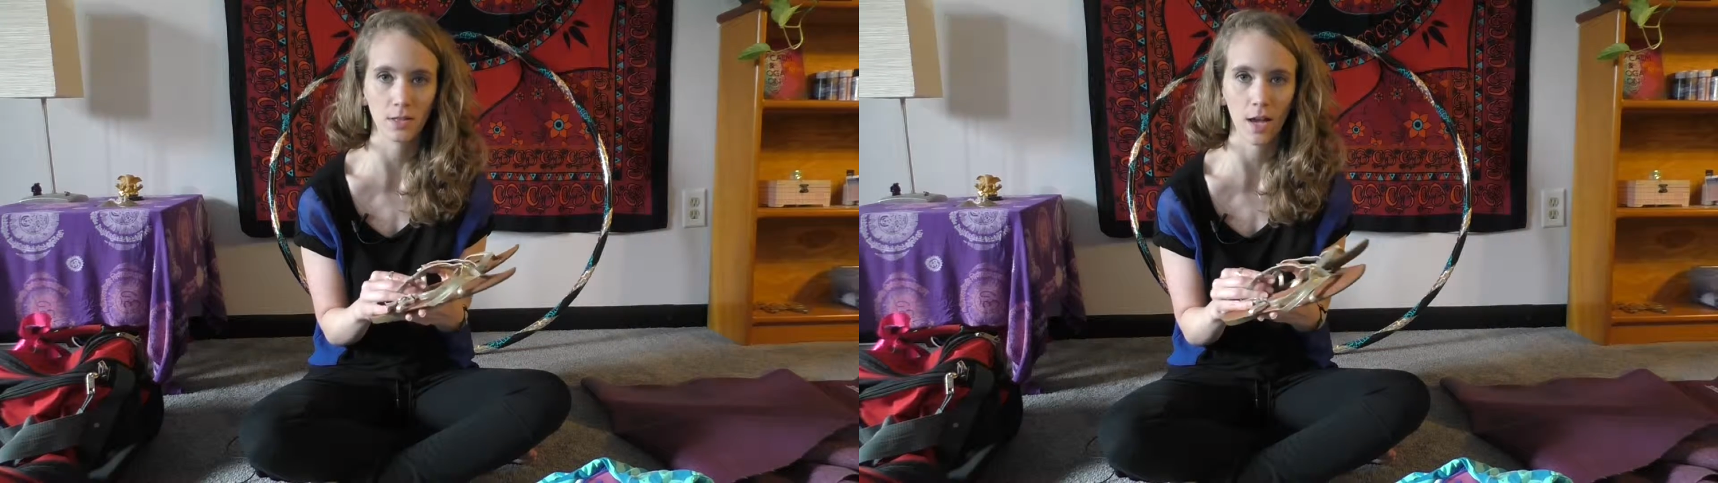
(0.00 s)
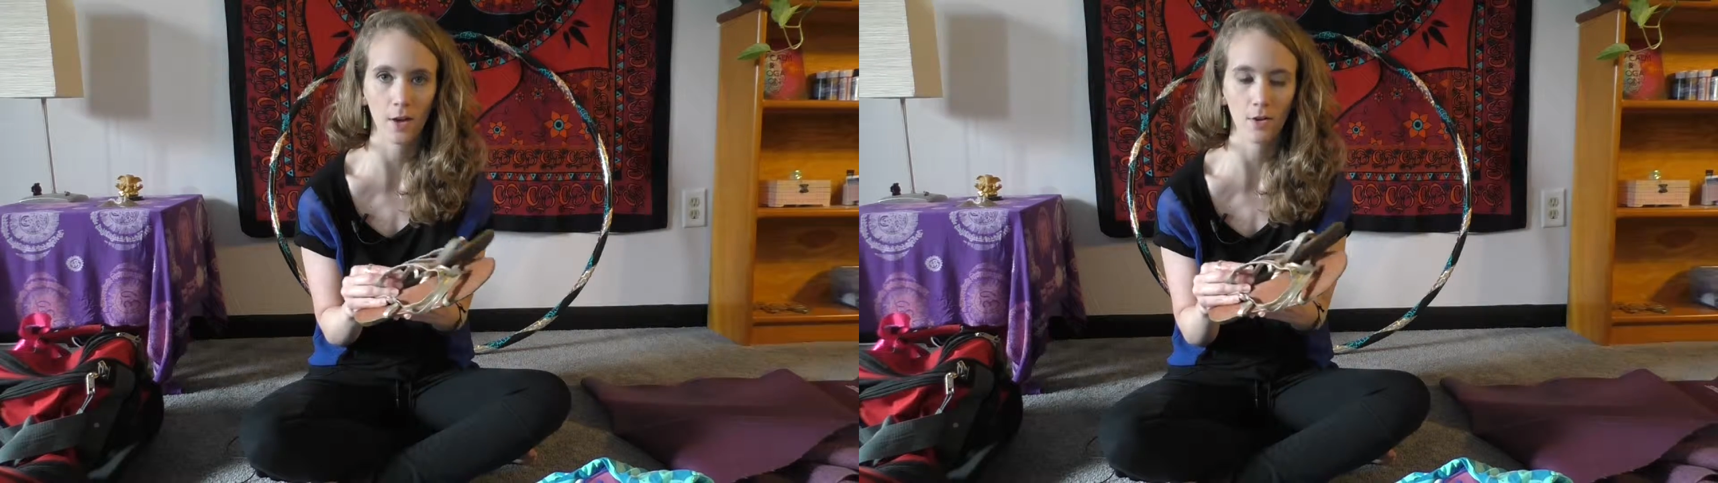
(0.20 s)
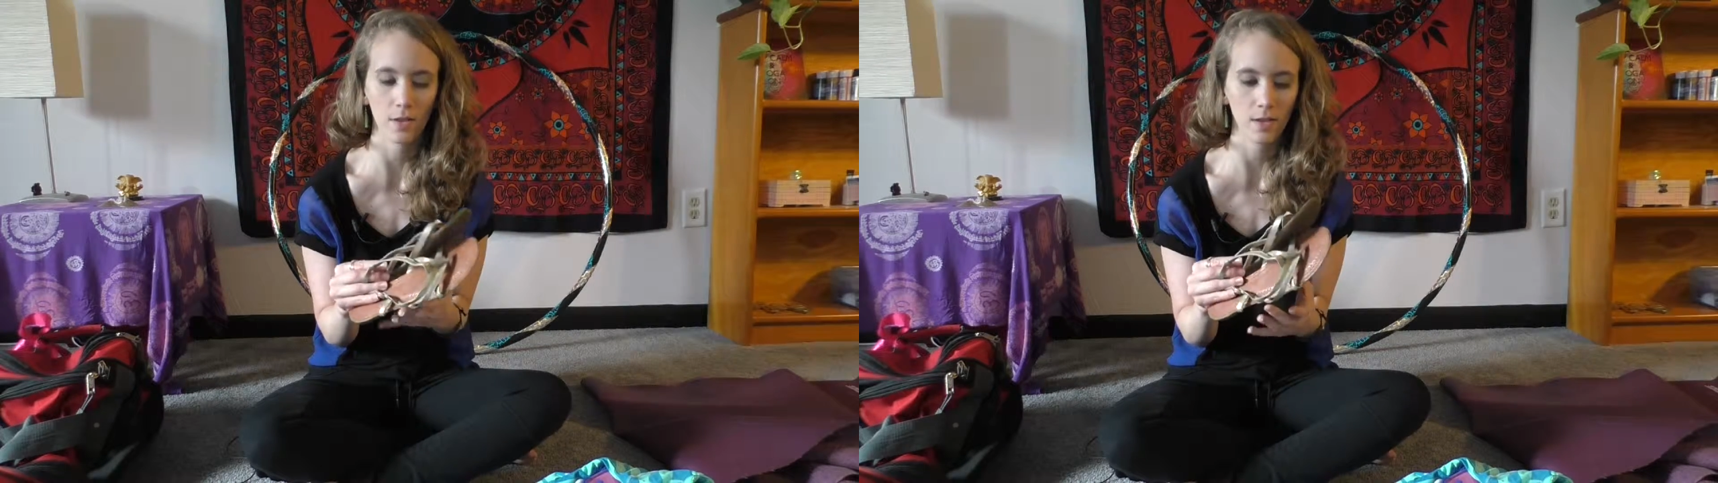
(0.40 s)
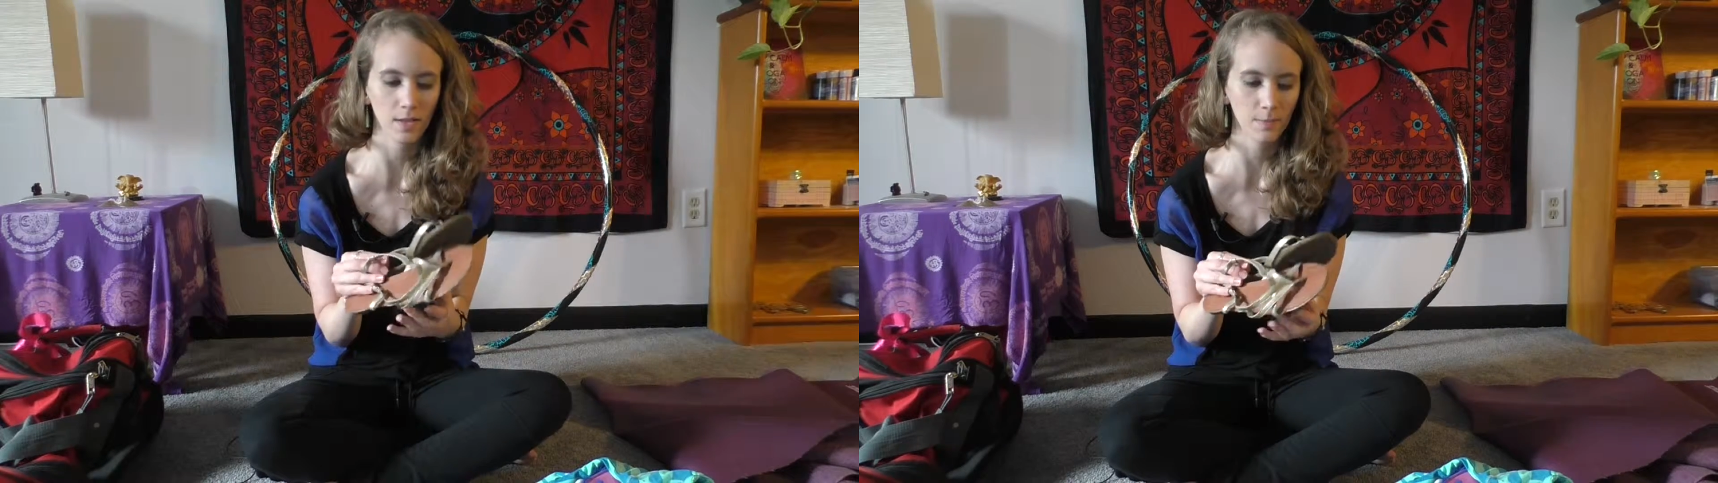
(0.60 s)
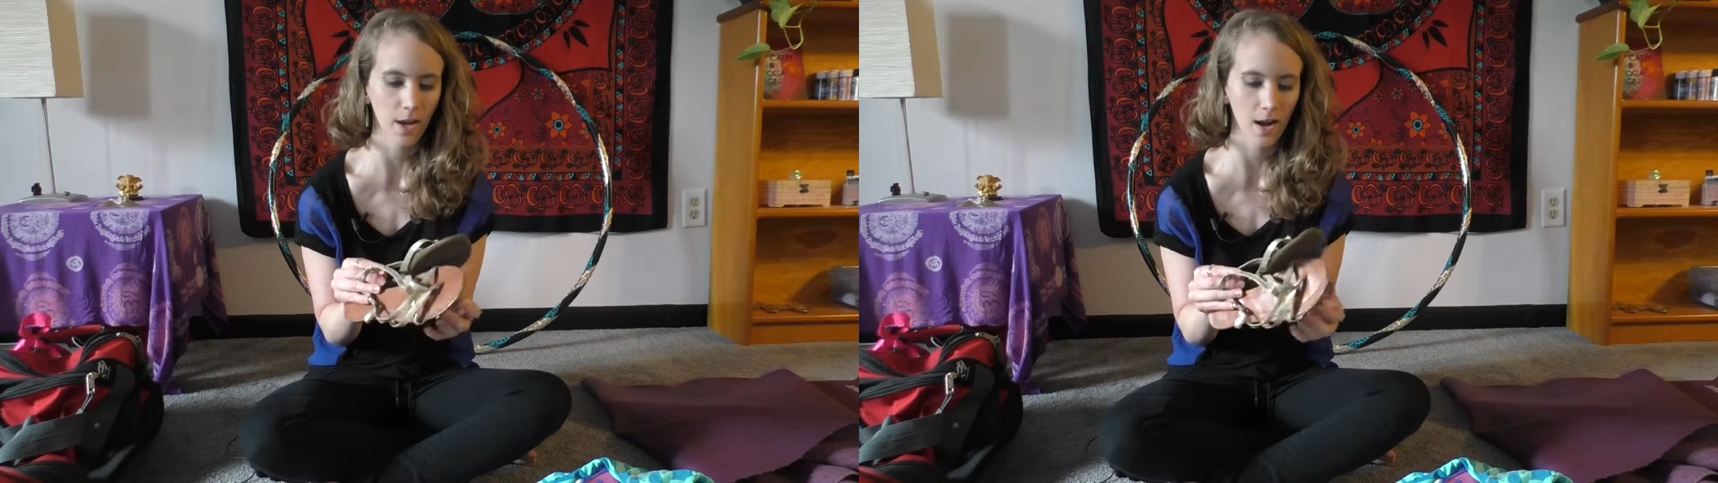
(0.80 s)
So
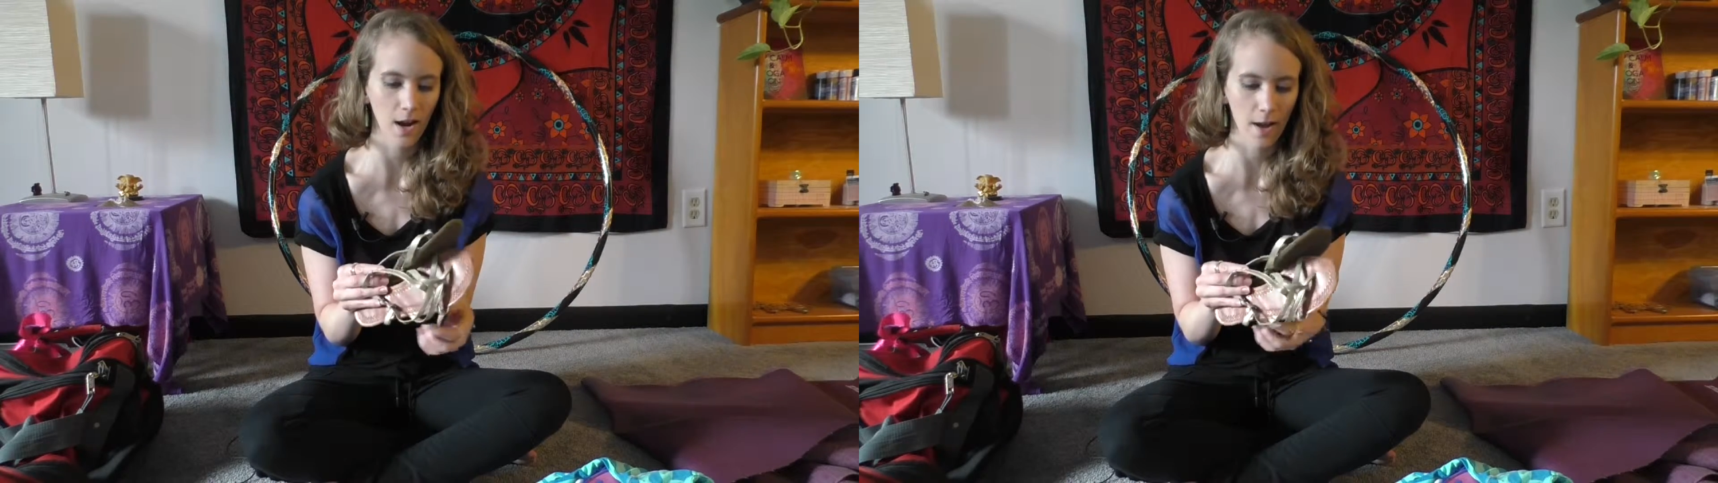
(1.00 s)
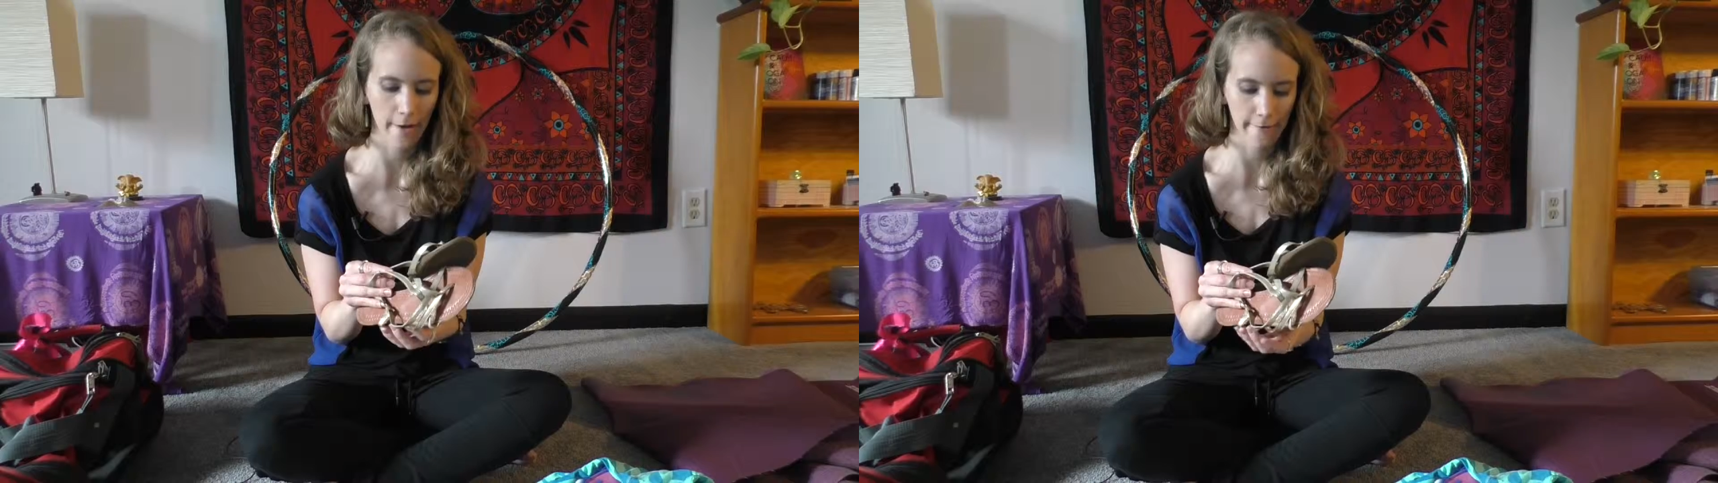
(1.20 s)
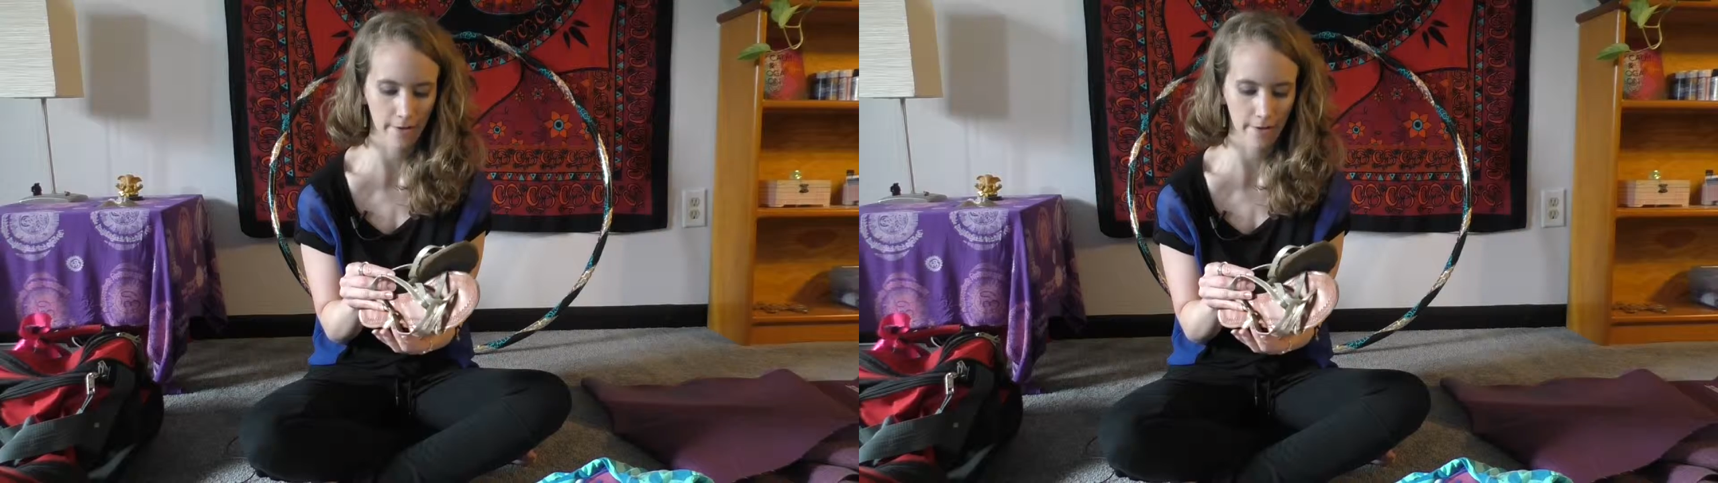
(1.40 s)
this pair of